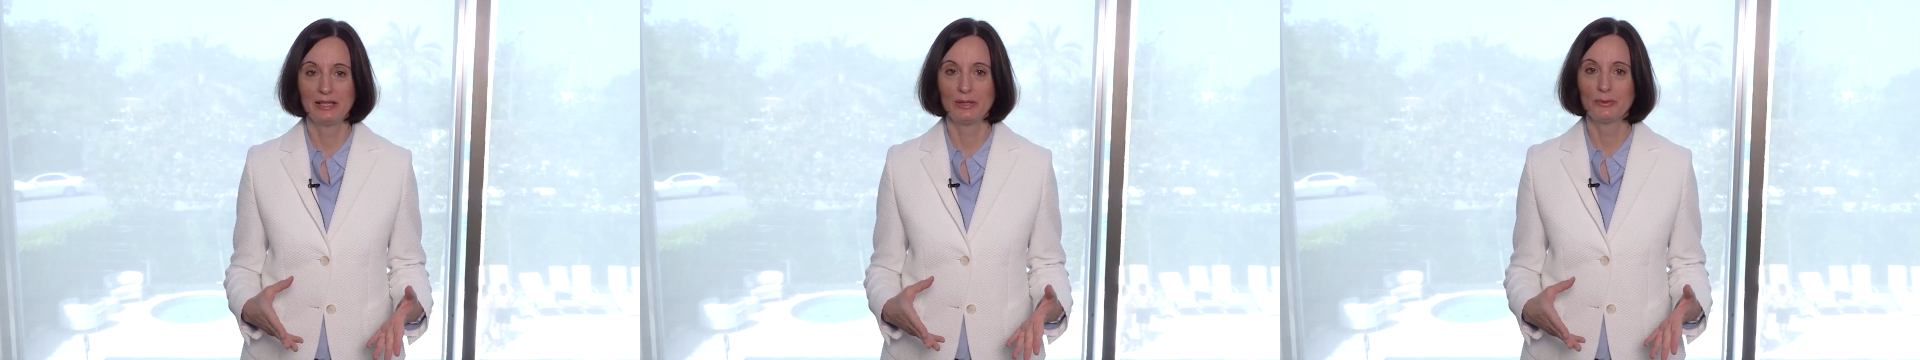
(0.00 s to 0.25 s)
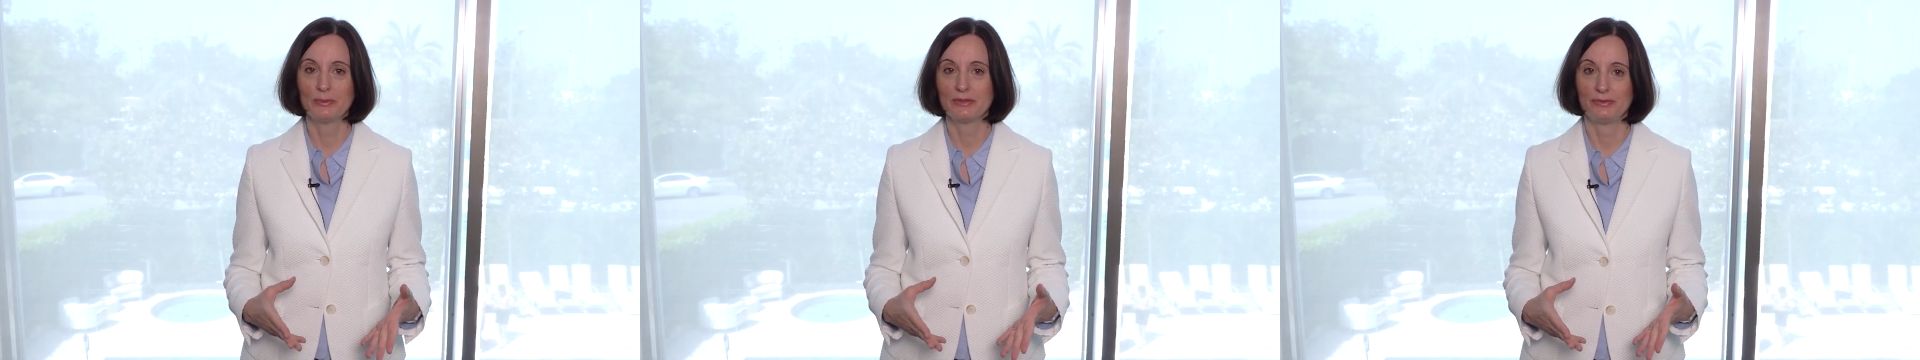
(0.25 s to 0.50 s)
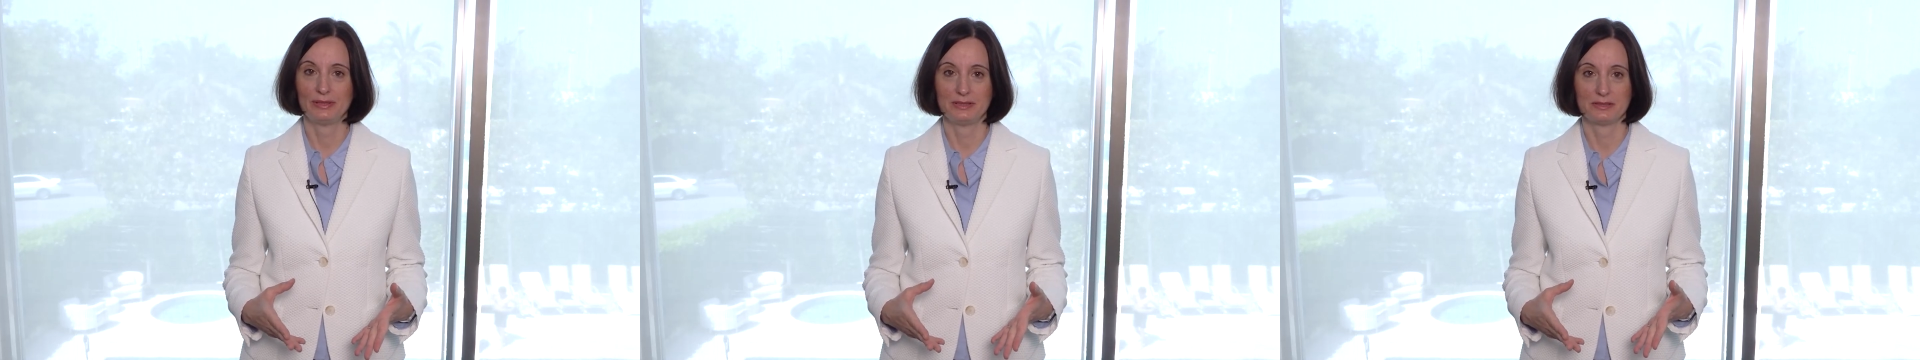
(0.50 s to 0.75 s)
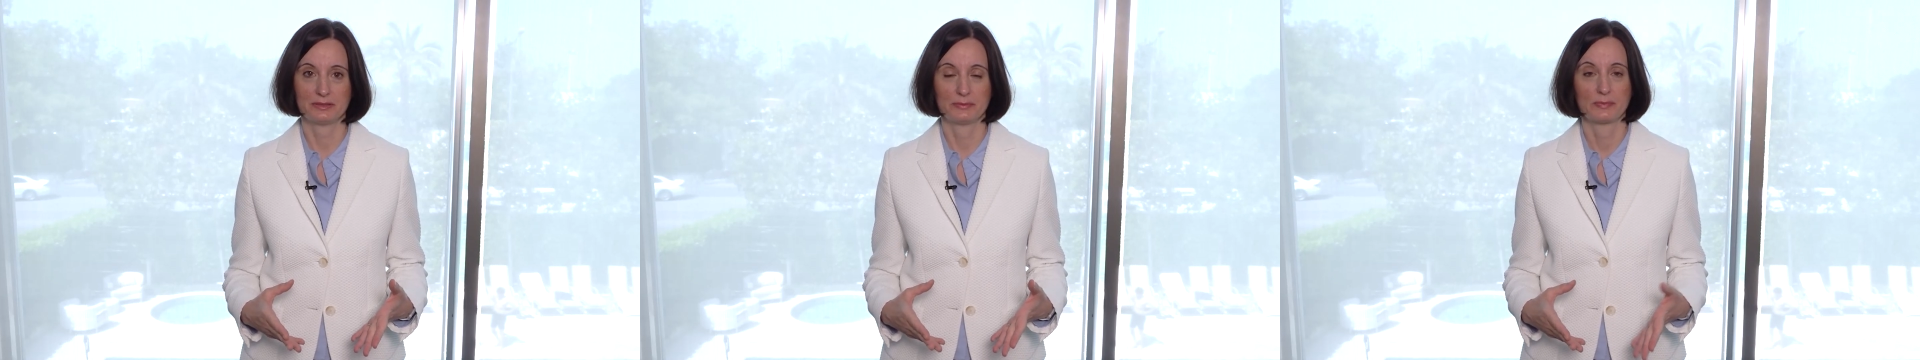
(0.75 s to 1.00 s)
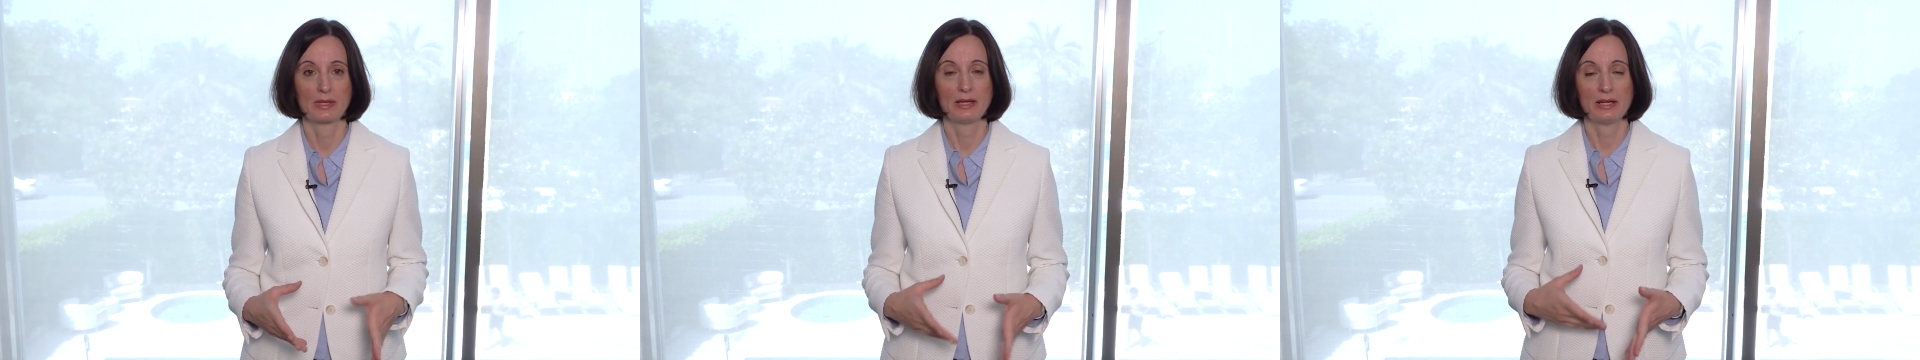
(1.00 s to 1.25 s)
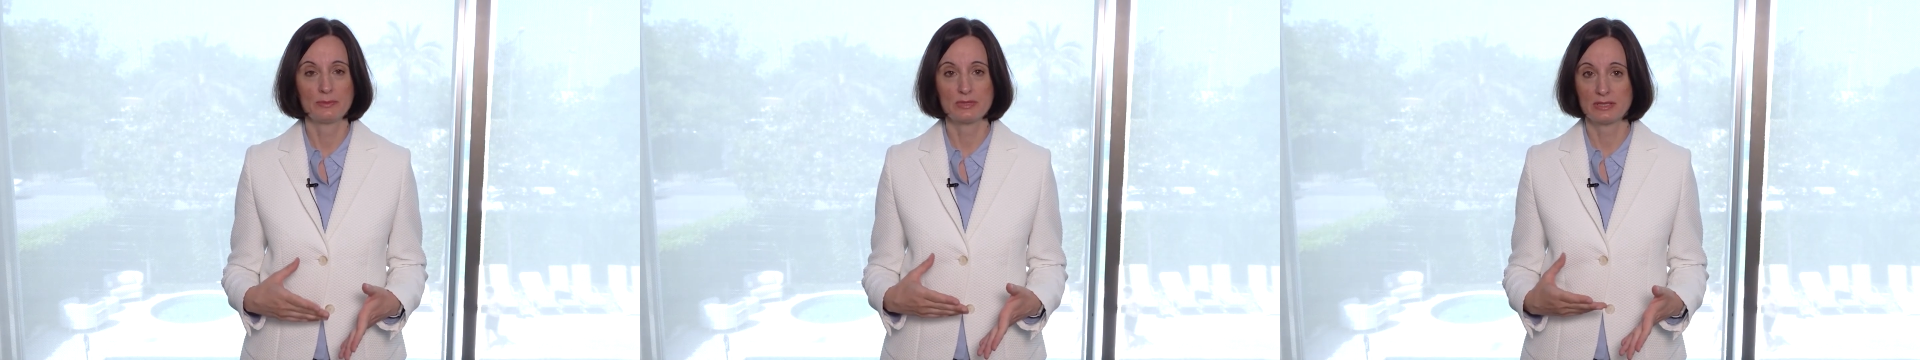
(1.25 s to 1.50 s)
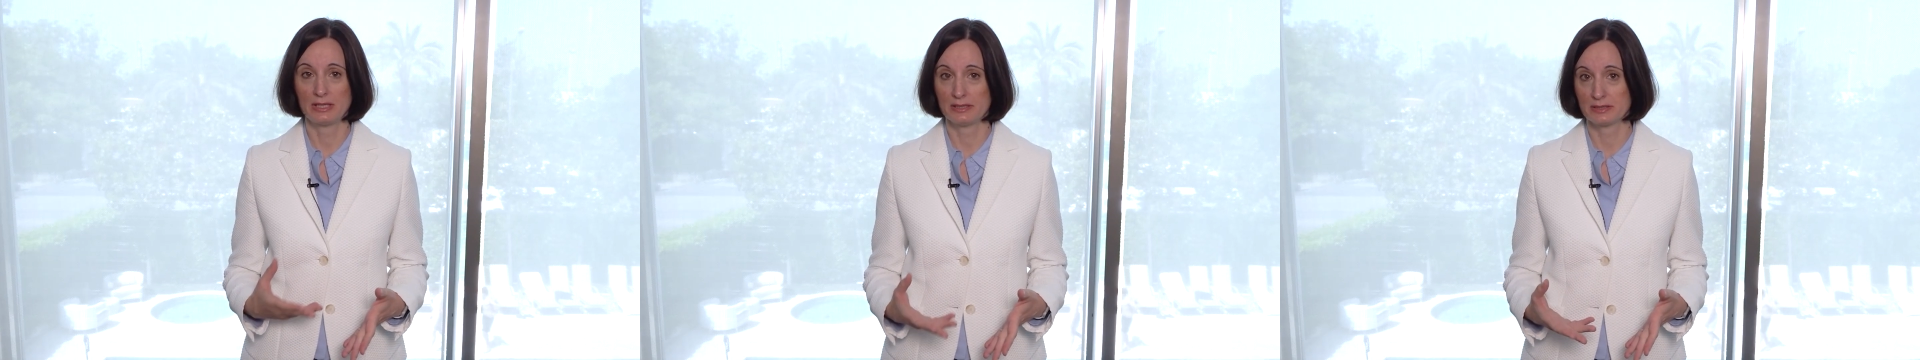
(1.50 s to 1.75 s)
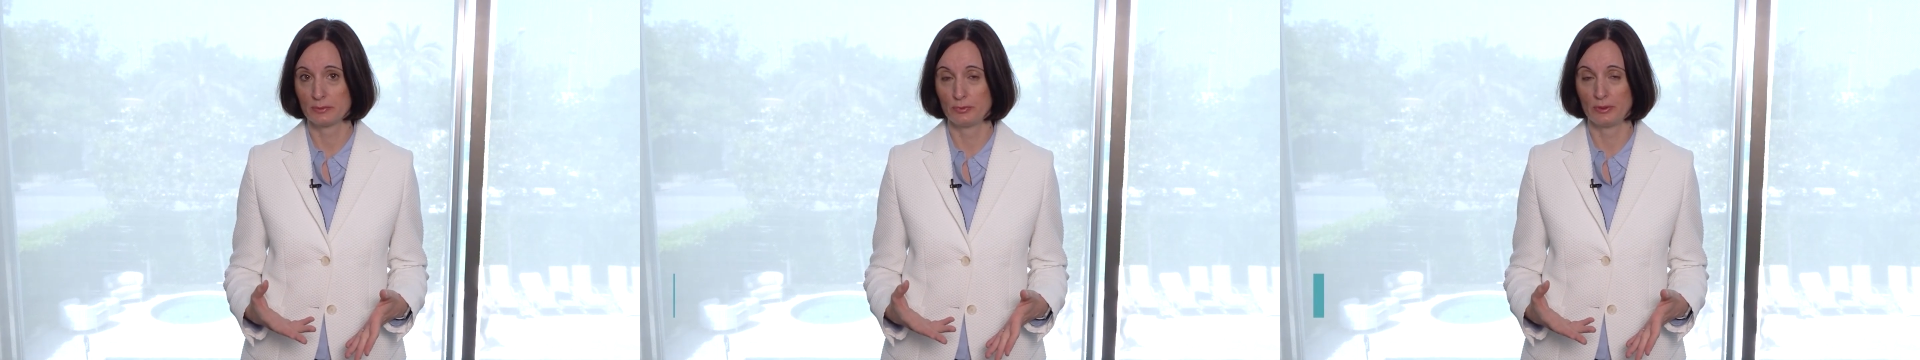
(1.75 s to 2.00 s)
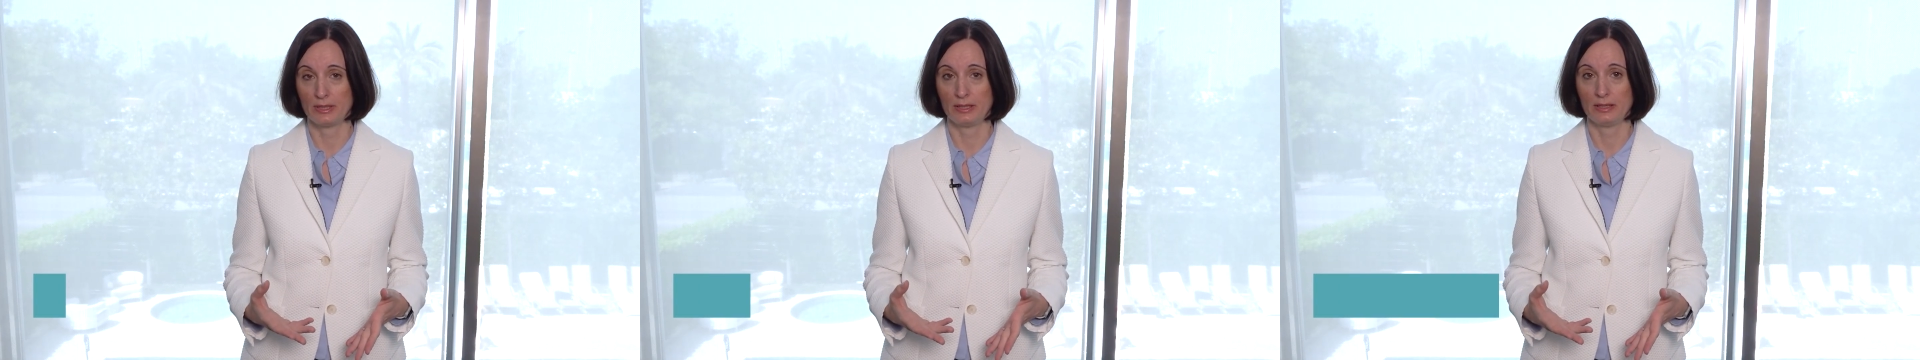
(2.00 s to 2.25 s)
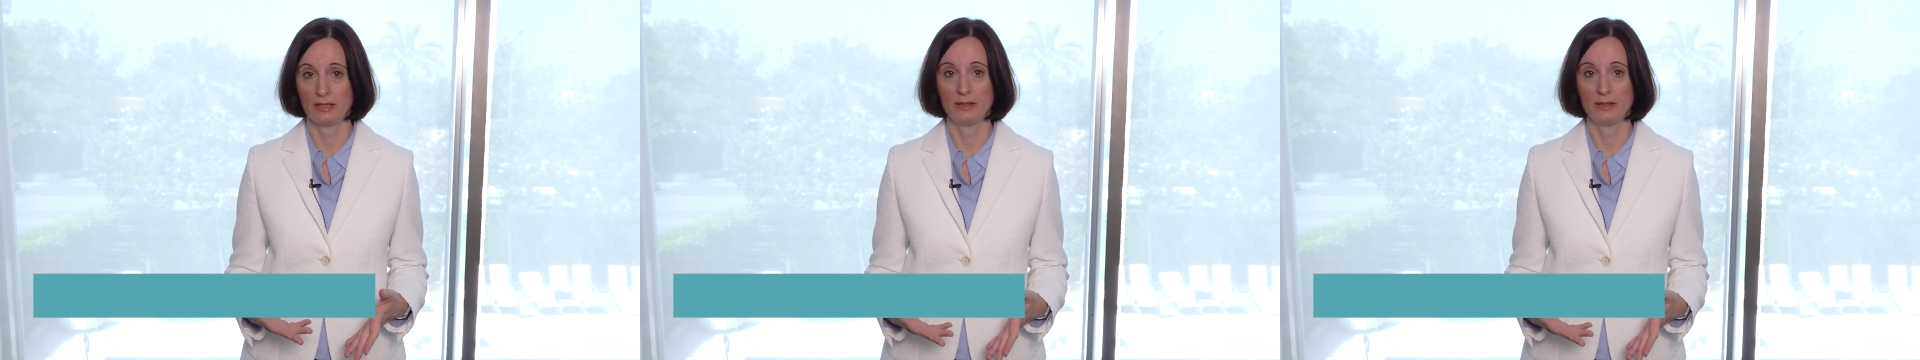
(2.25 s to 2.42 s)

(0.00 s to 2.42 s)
Hello, my friends. I'm Stella Stabouli.